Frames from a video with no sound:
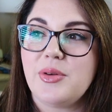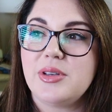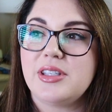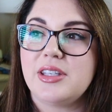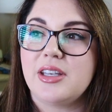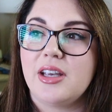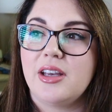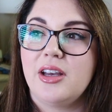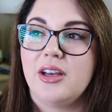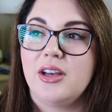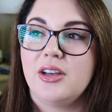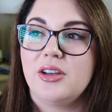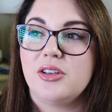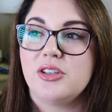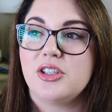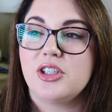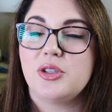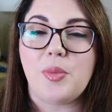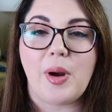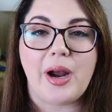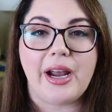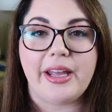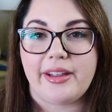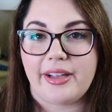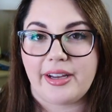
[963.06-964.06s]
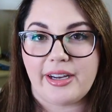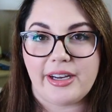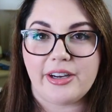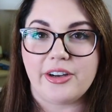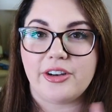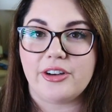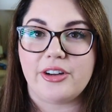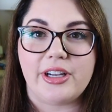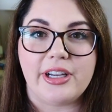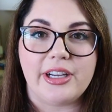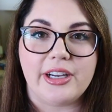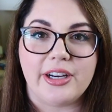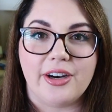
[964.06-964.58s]
was smiling ear
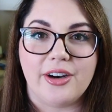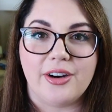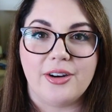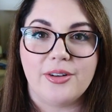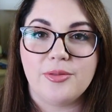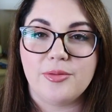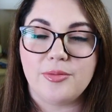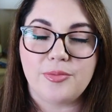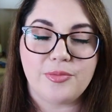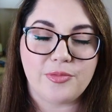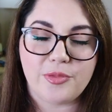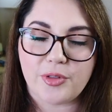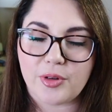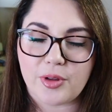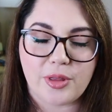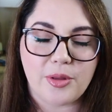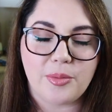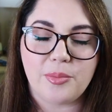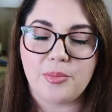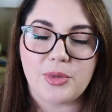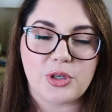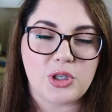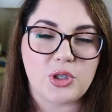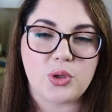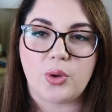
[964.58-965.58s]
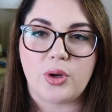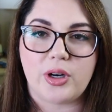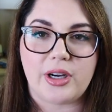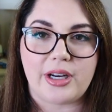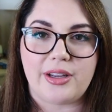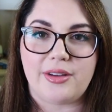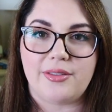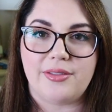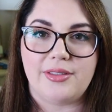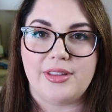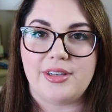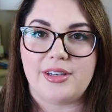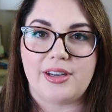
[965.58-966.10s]
to ear for the
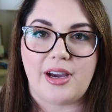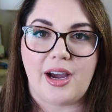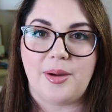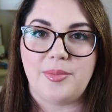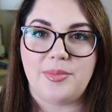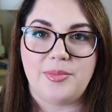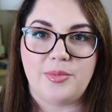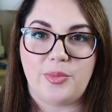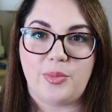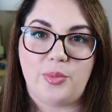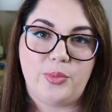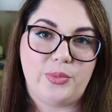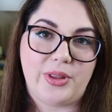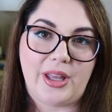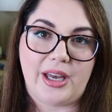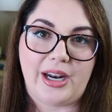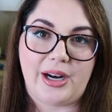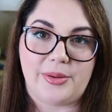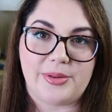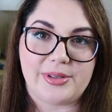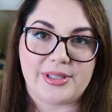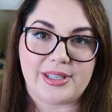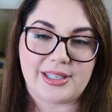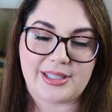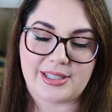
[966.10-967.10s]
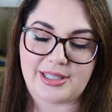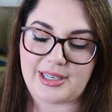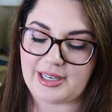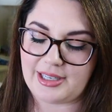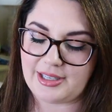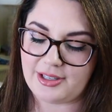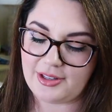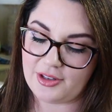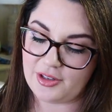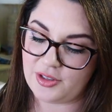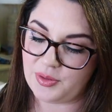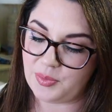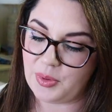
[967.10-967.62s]
majority of the time that I was listening
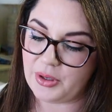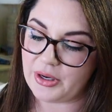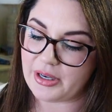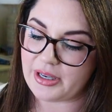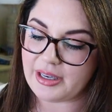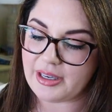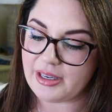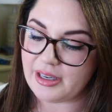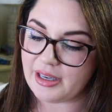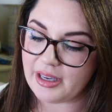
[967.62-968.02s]
to this book.